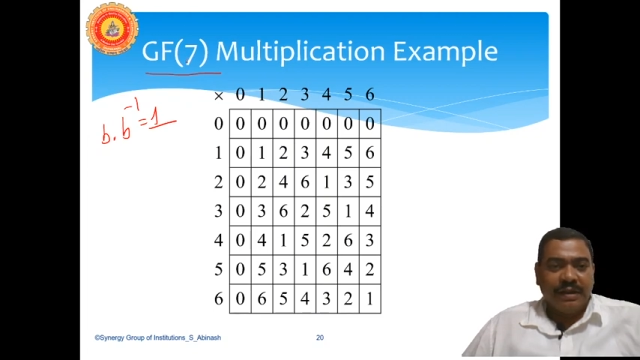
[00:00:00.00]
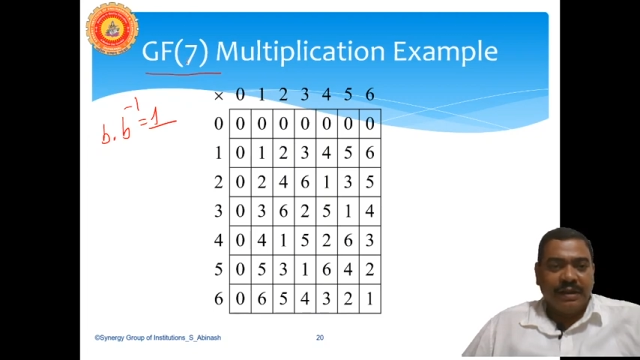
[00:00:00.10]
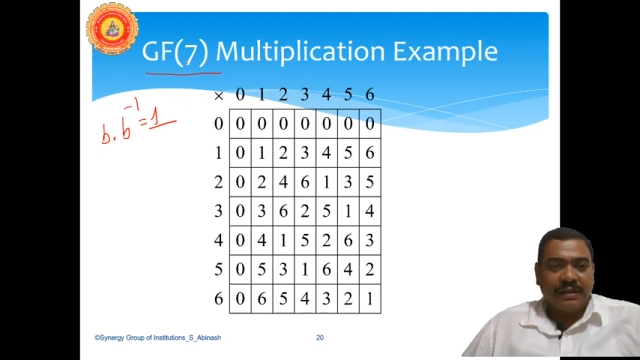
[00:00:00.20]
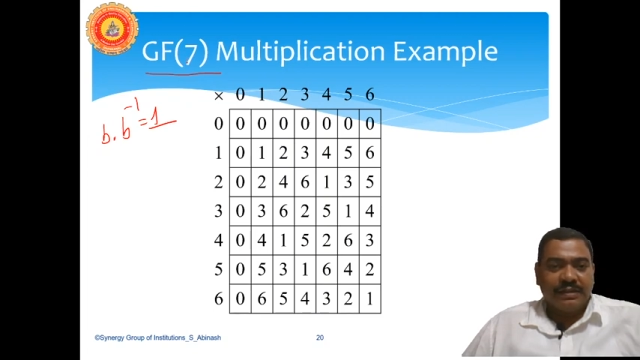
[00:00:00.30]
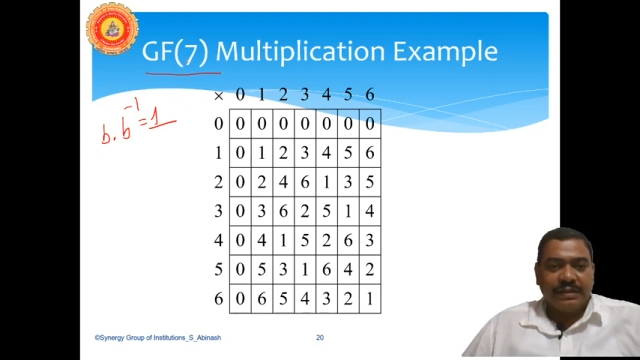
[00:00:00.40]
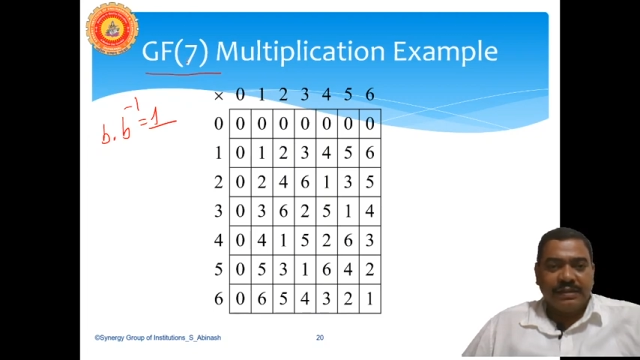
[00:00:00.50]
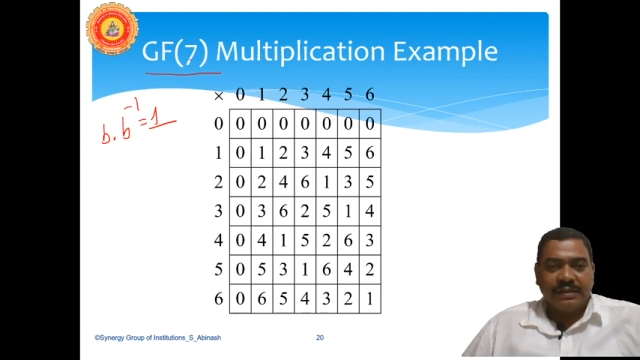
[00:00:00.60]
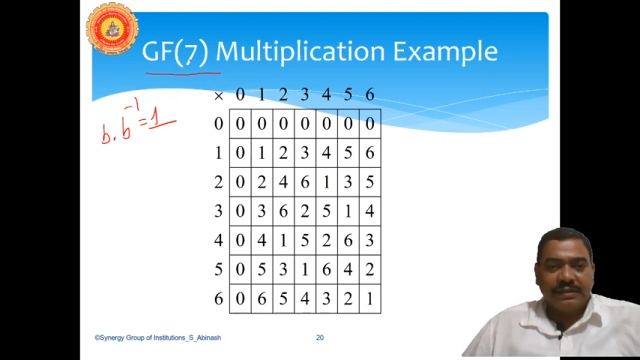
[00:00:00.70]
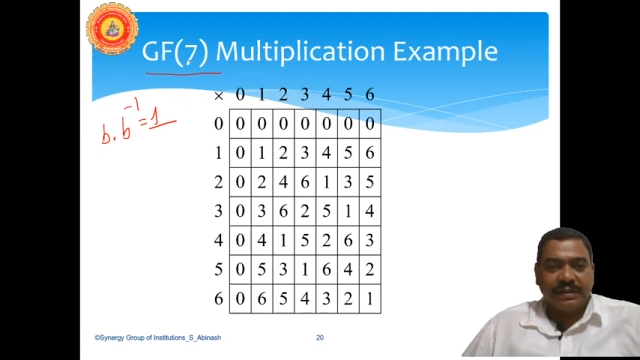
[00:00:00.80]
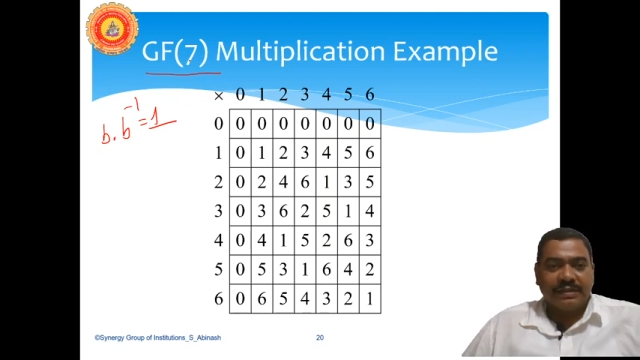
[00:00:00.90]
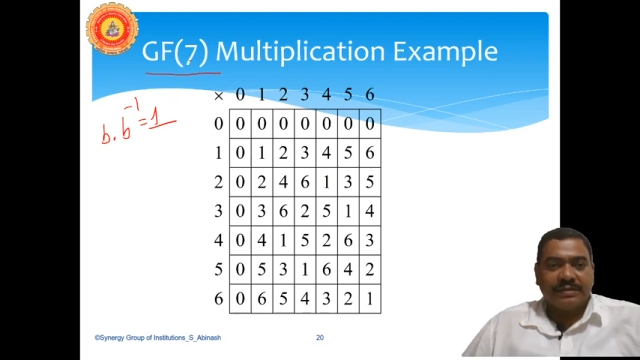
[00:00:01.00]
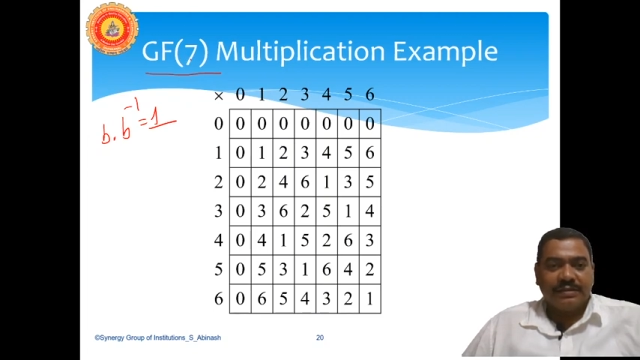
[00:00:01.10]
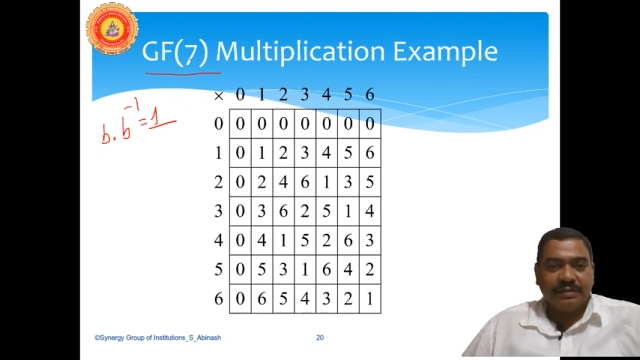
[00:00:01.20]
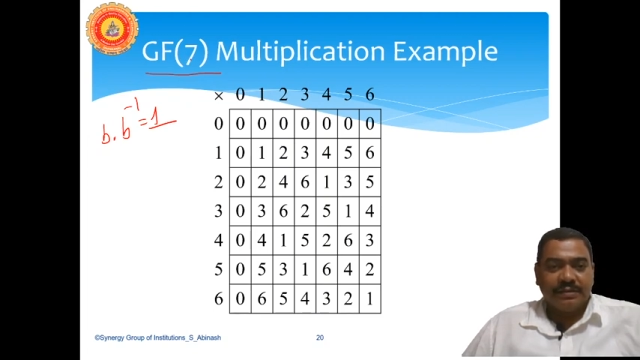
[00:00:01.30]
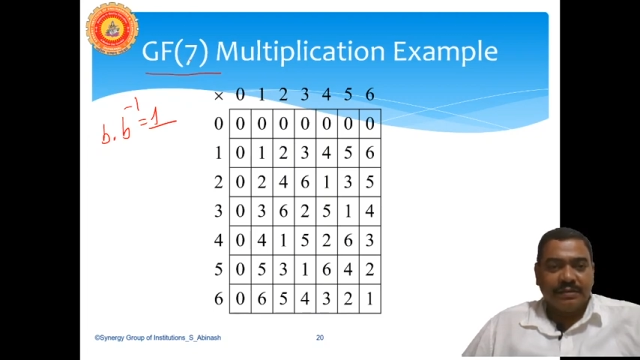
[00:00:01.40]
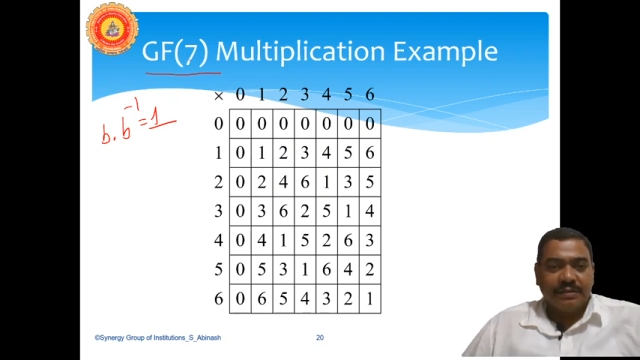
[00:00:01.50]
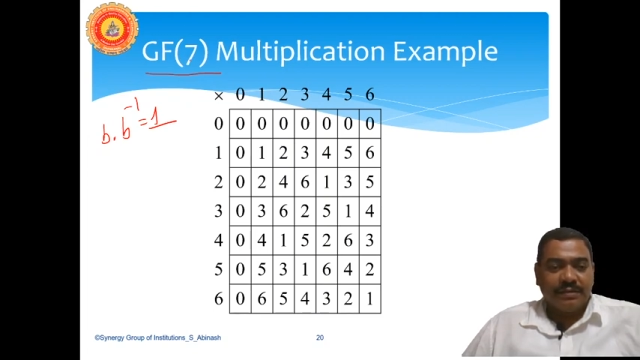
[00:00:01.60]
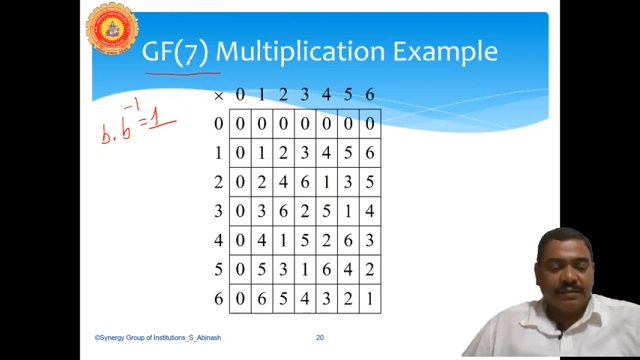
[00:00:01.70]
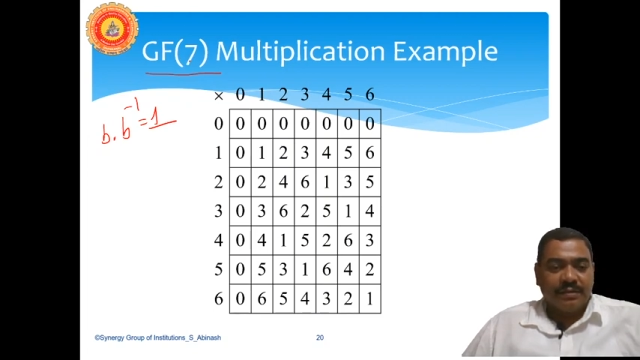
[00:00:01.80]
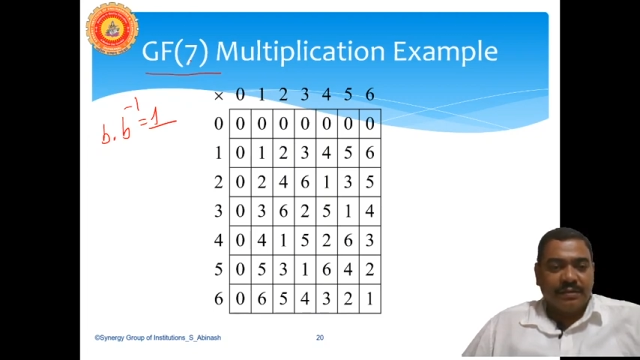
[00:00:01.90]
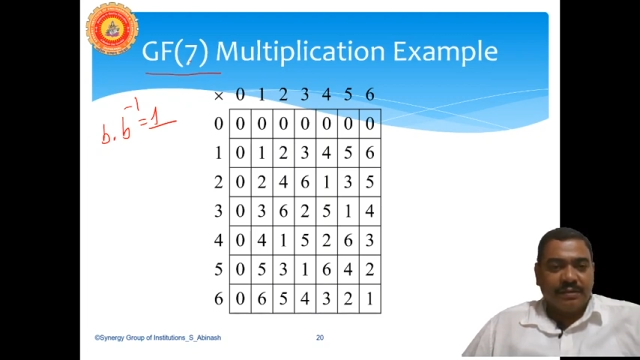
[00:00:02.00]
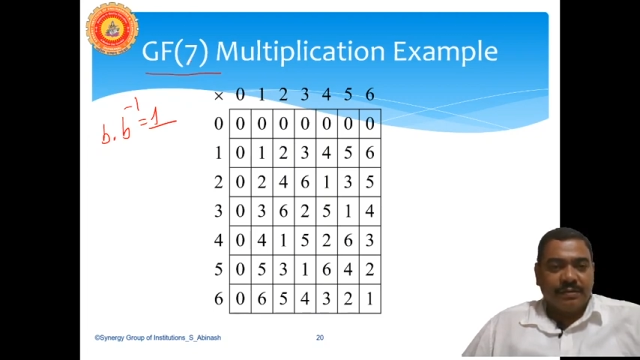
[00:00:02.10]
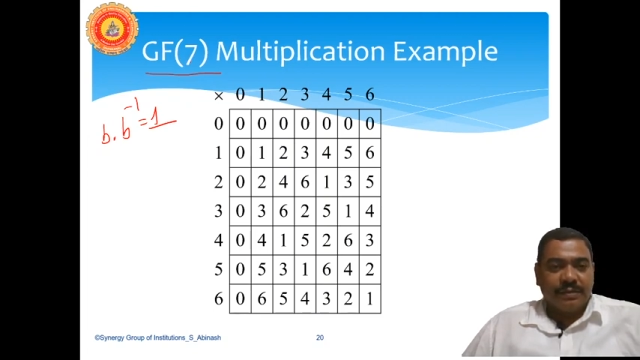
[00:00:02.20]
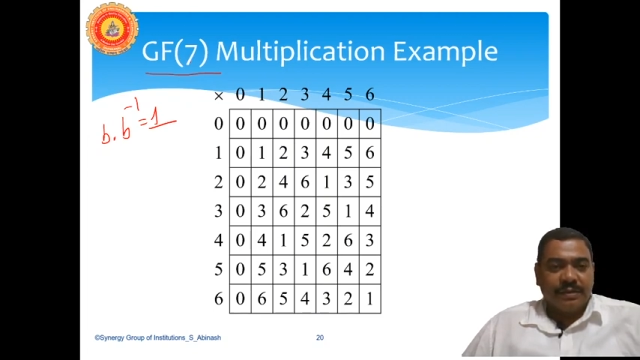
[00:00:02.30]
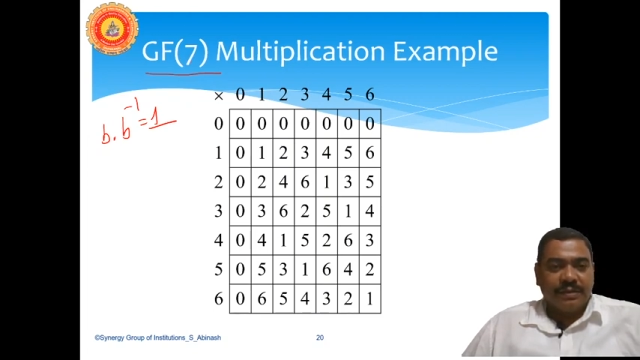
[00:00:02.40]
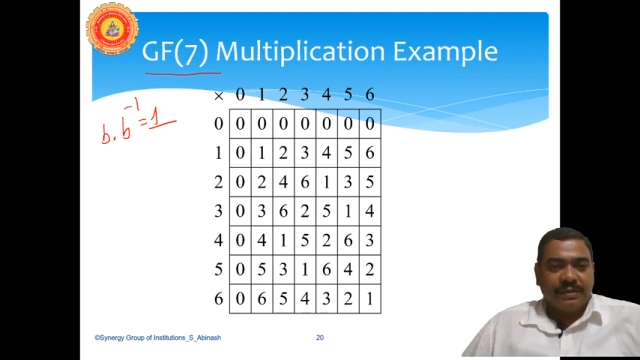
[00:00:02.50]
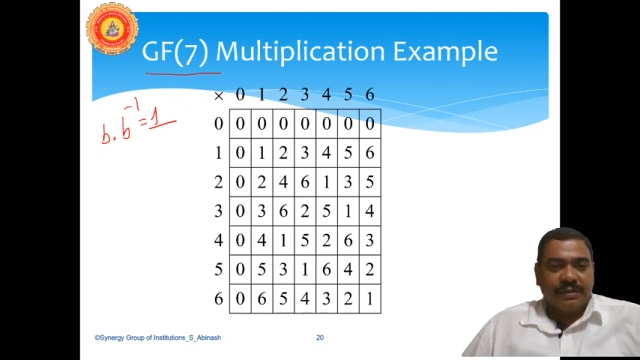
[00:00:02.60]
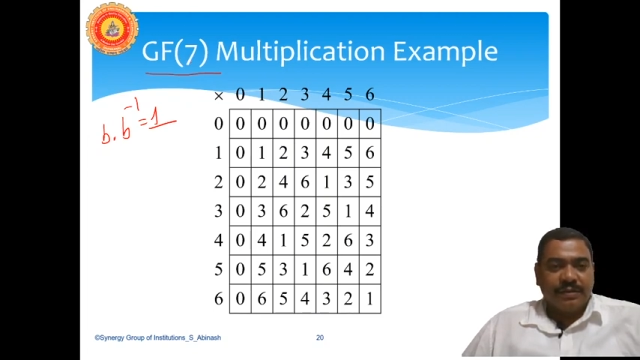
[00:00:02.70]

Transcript: exceed 6, because this is the